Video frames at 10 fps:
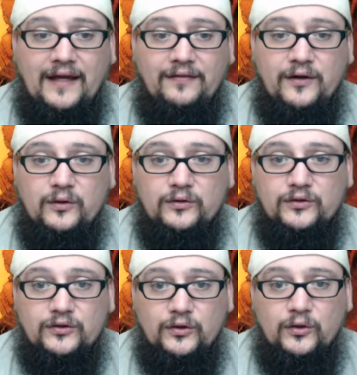and
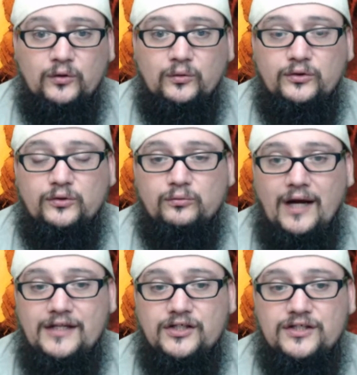those who will do
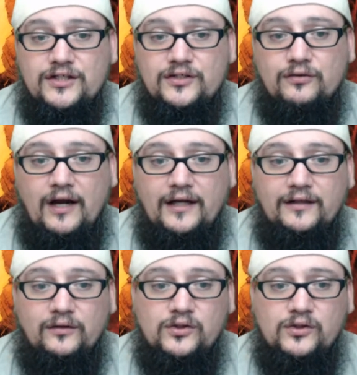righteousness right,